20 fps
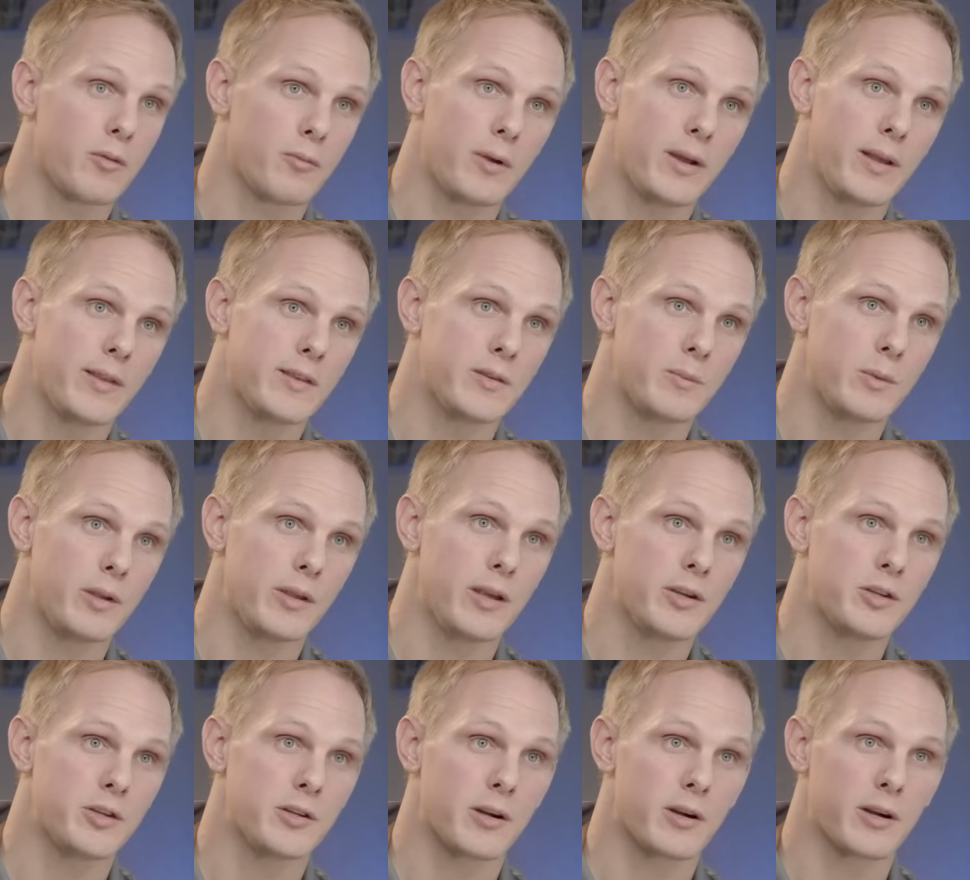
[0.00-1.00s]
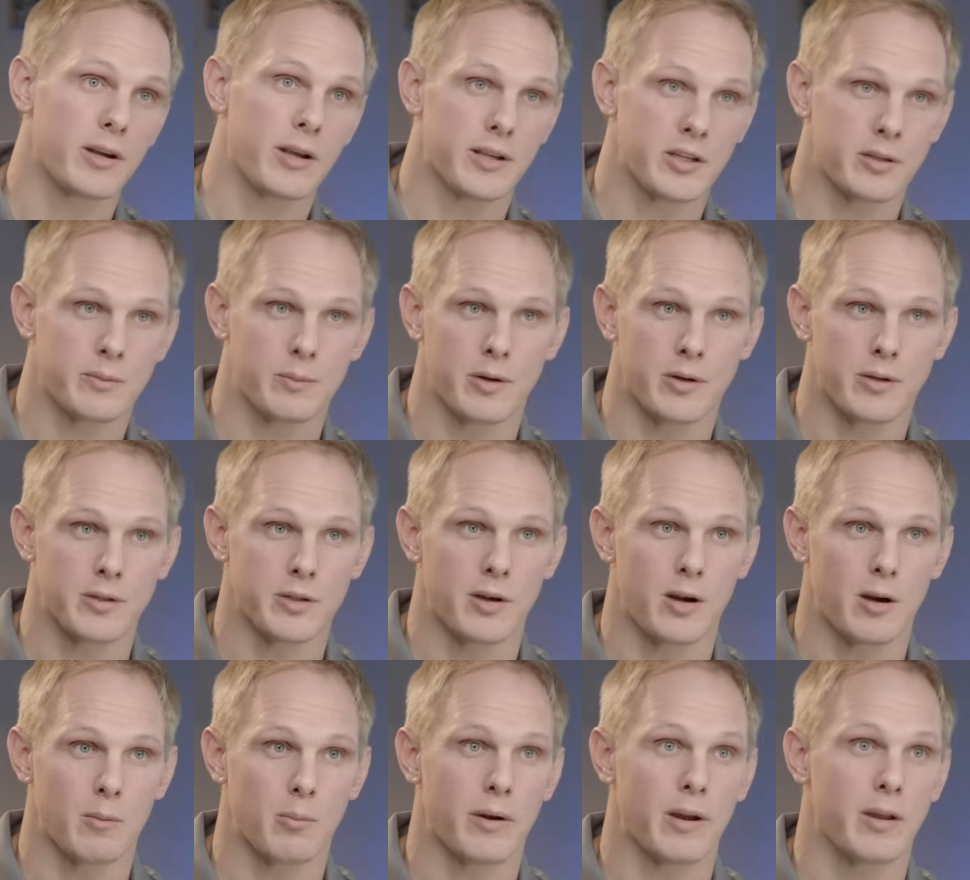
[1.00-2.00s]
with RAND Simulation, our customers
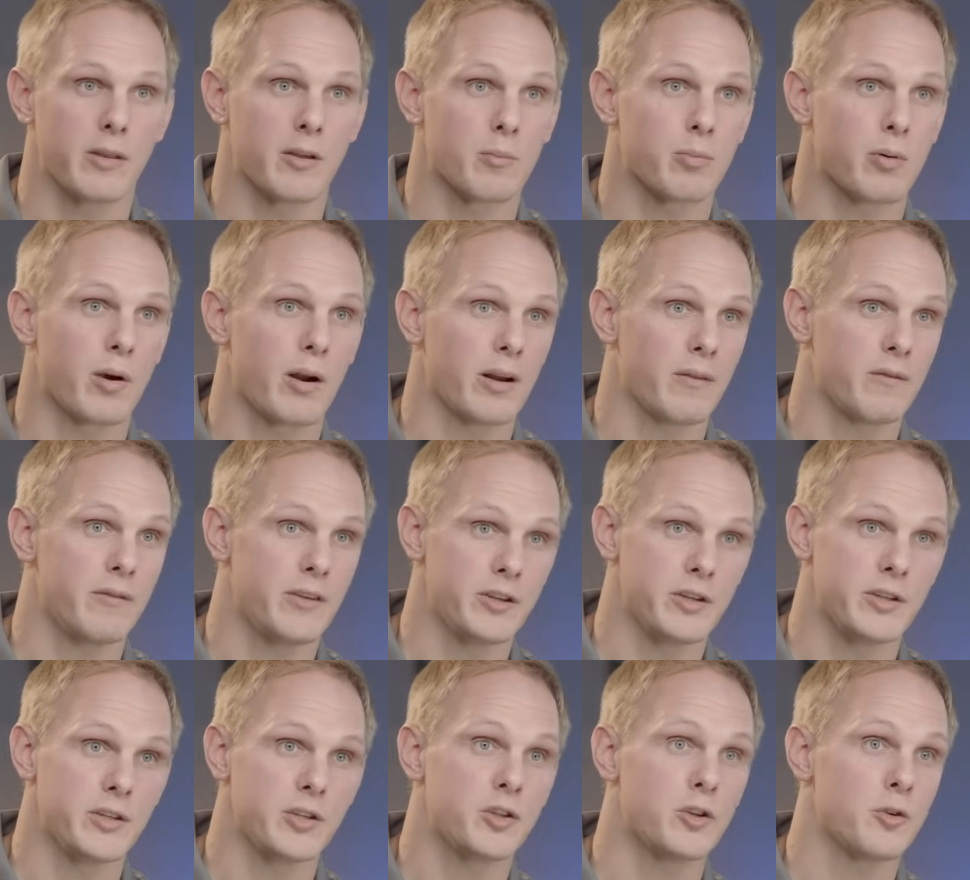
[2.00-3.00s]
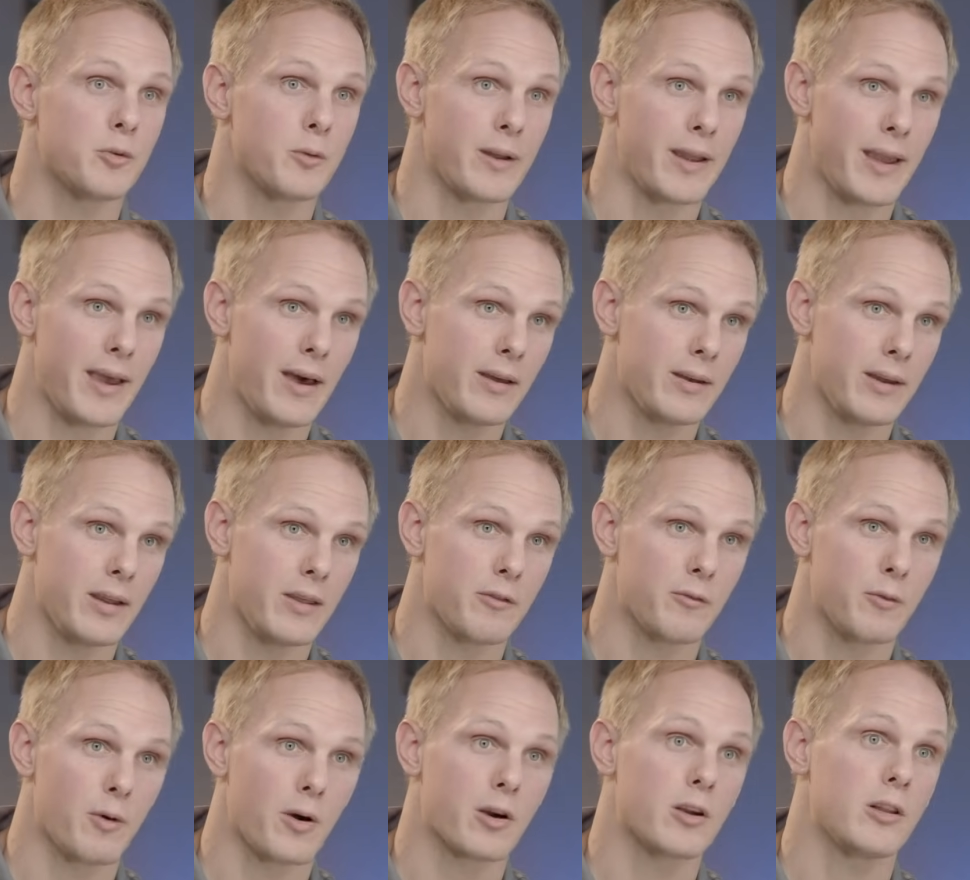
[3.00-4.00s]
are bringing their product visions to reality
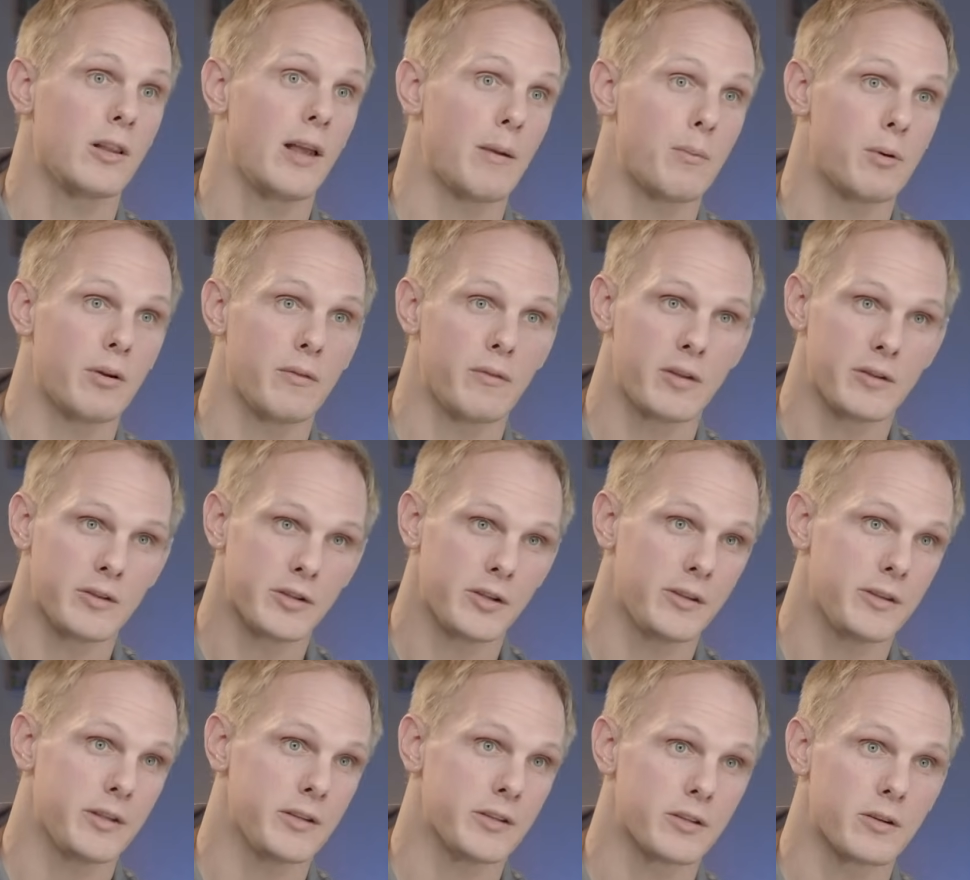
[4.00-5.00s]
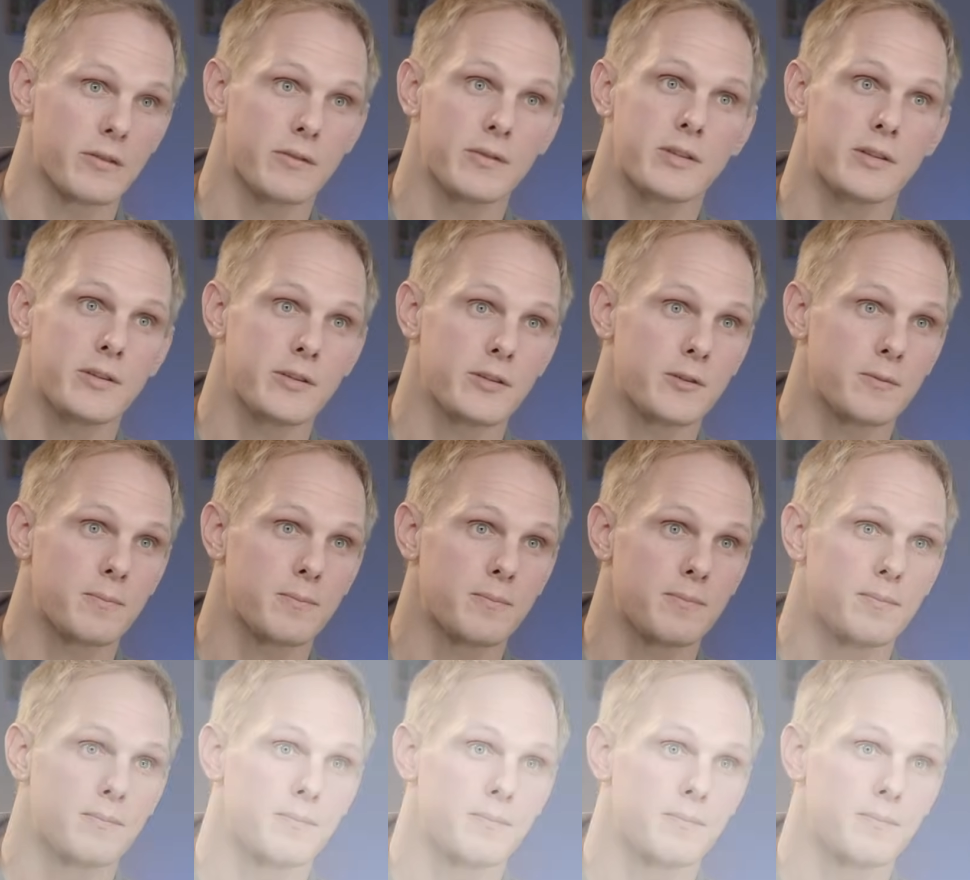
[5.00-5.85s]
through our collaborative consulting services.